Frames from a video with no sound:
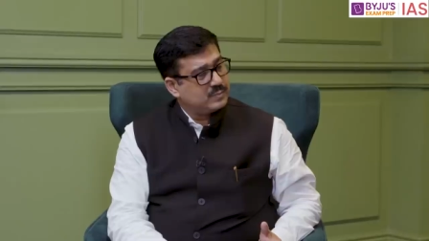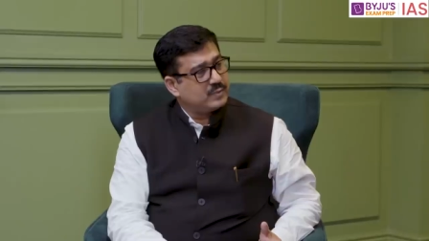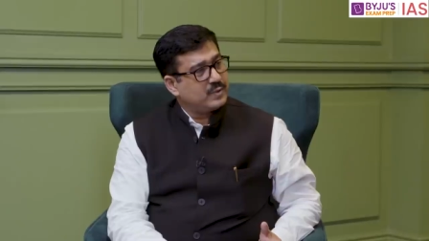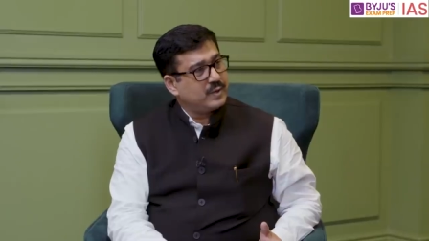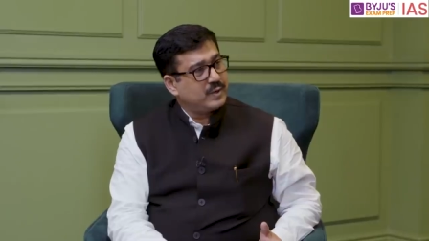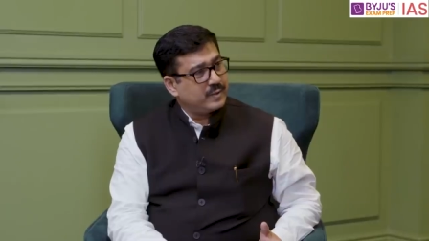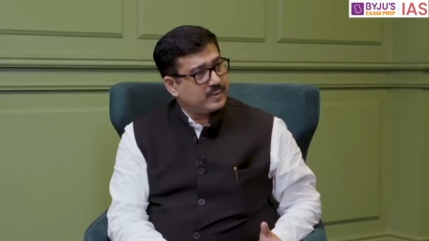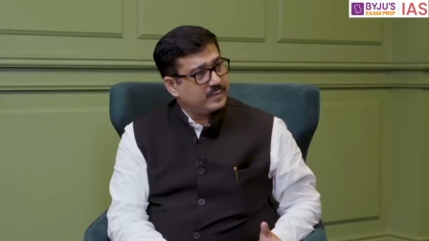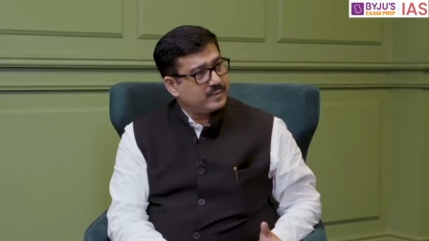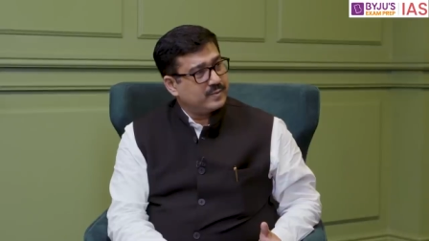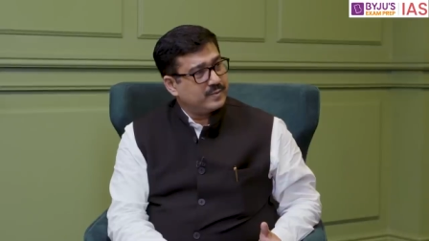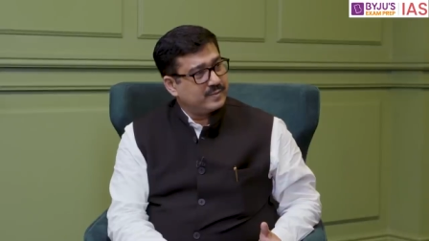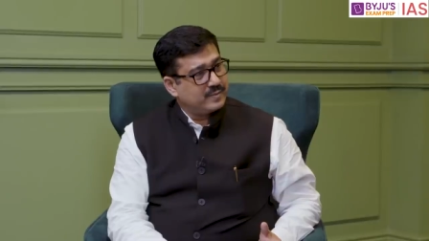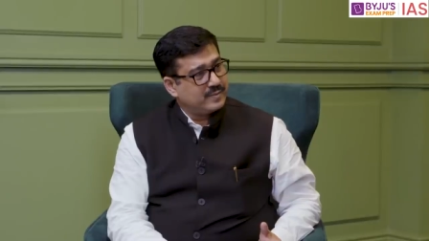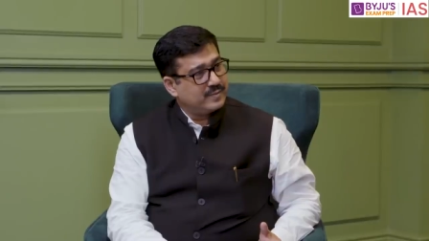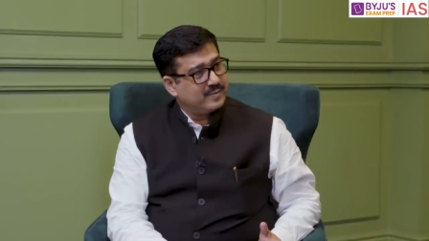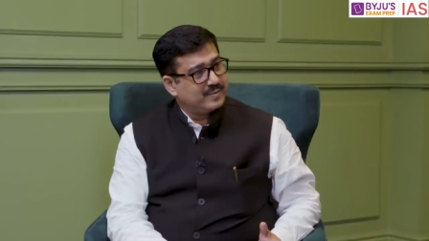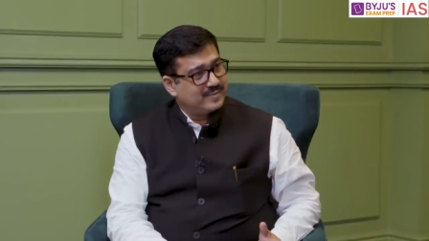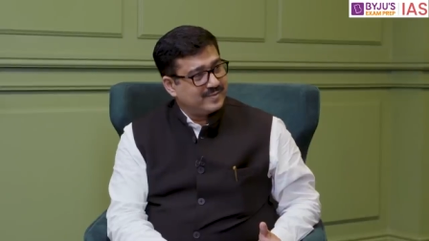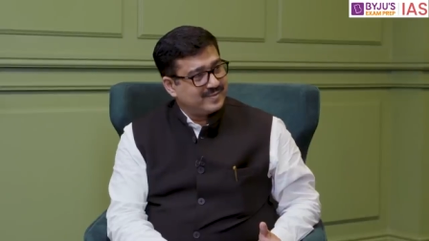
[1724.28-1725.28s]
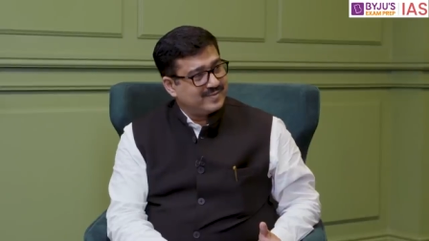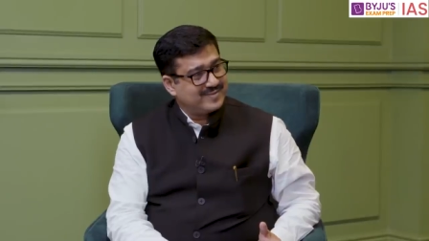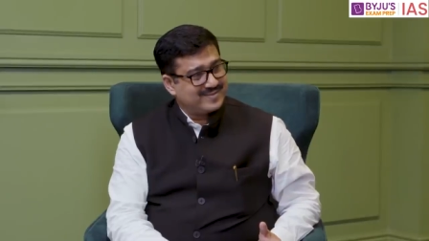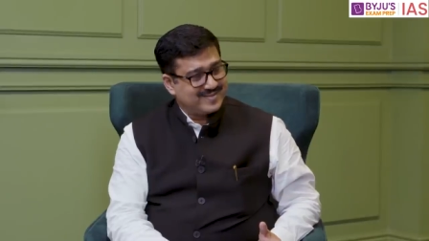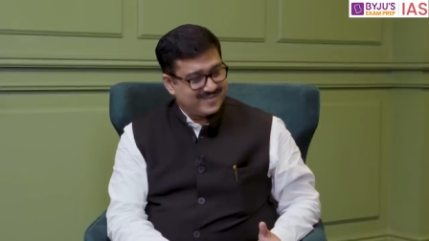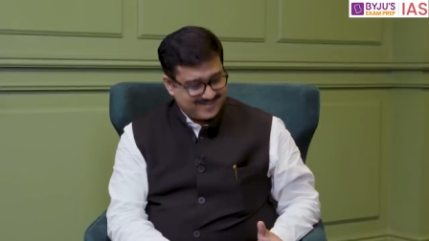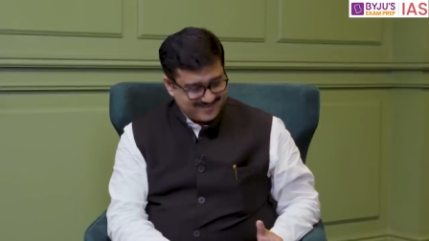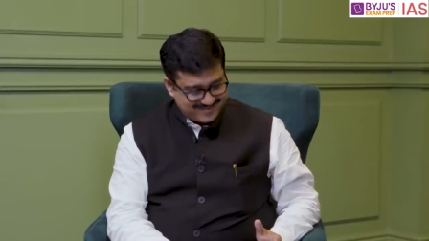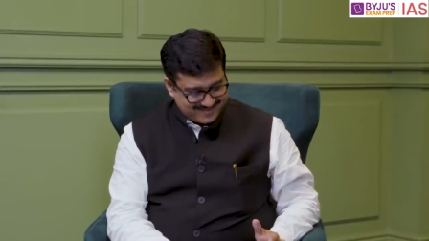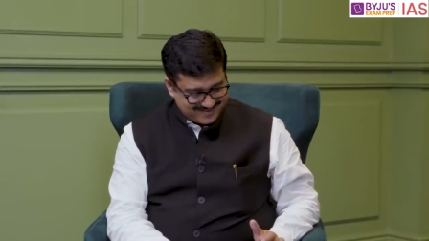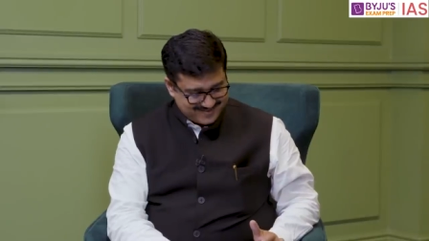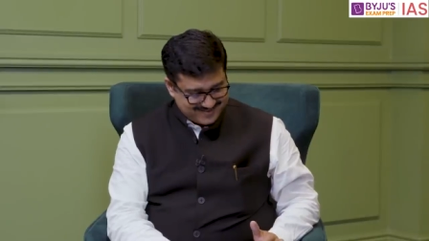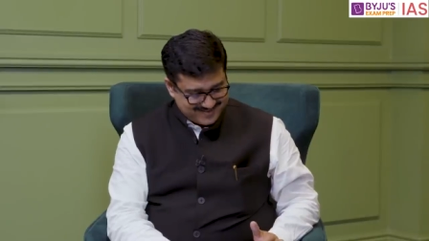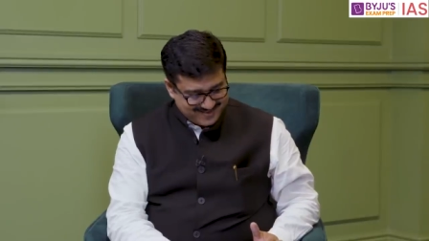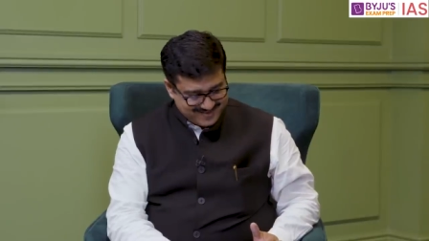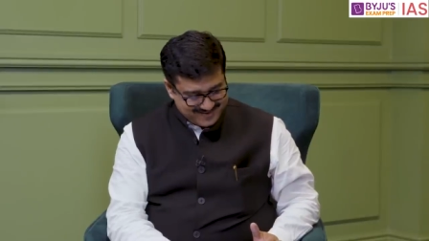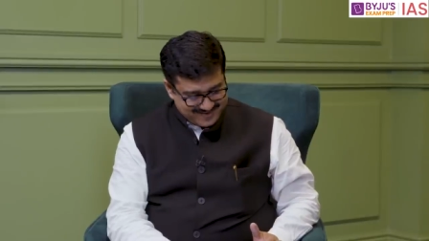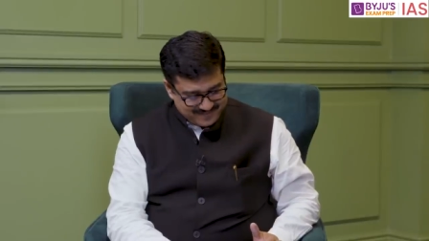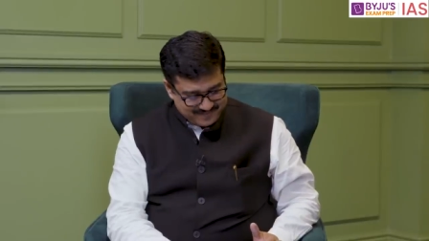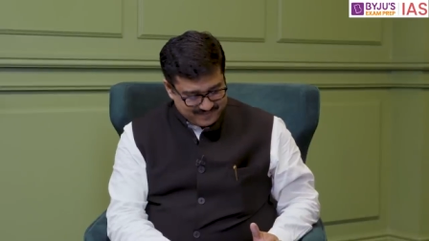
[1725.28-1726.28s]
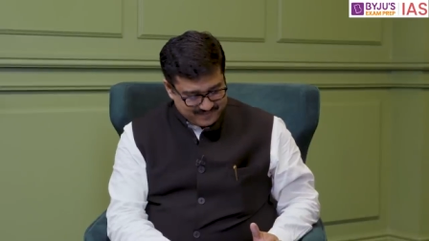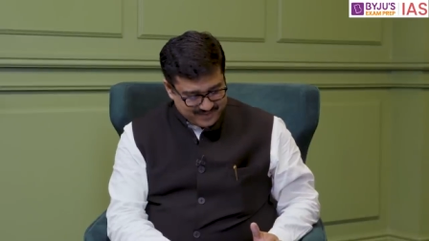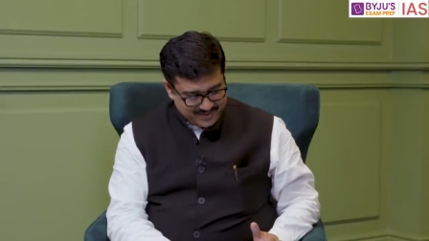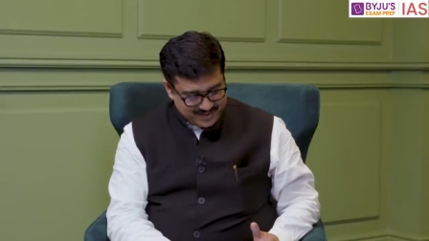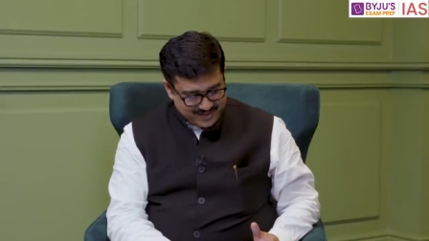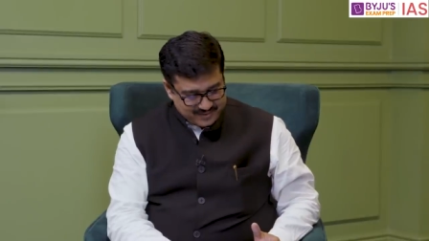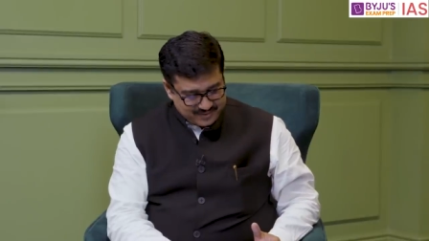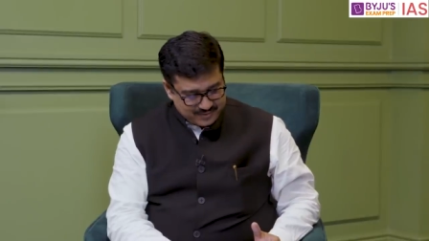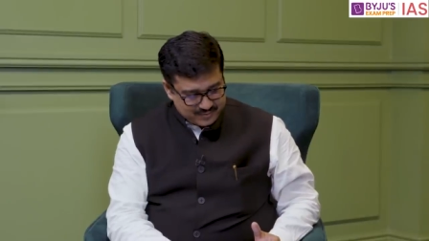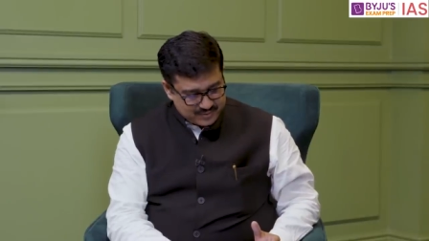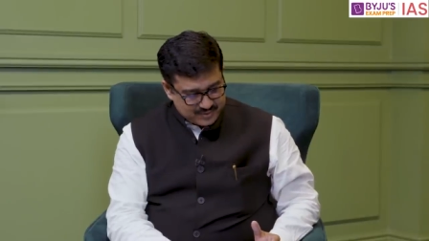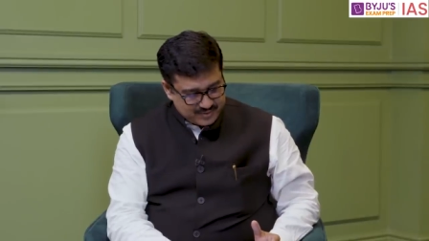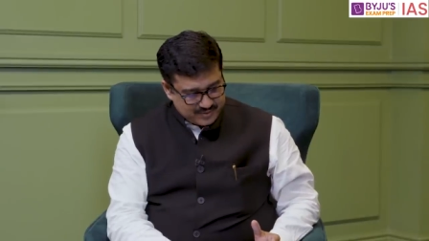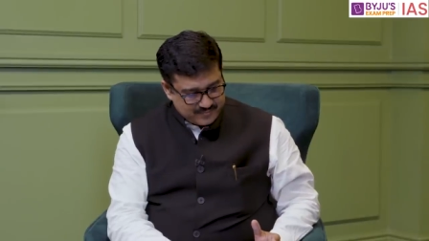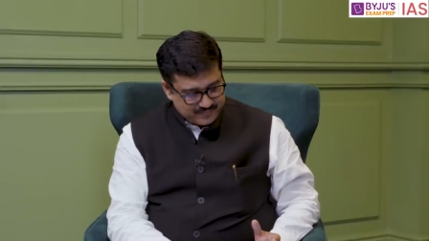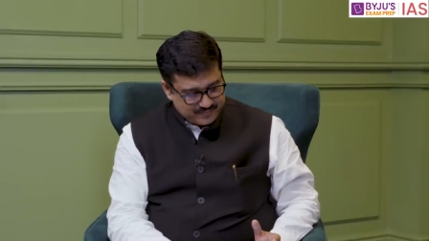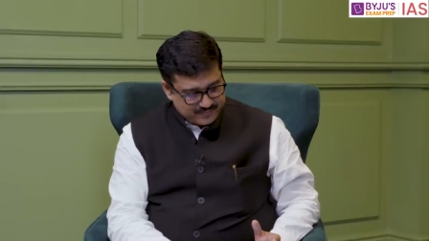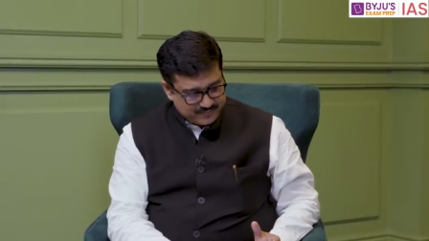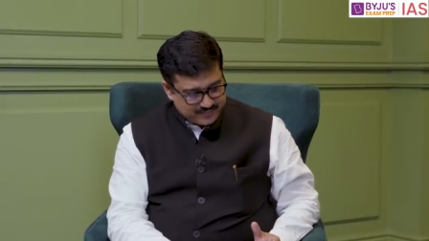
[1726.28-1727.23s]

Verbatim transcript: Right. Yes. Sir. Thank you, sir.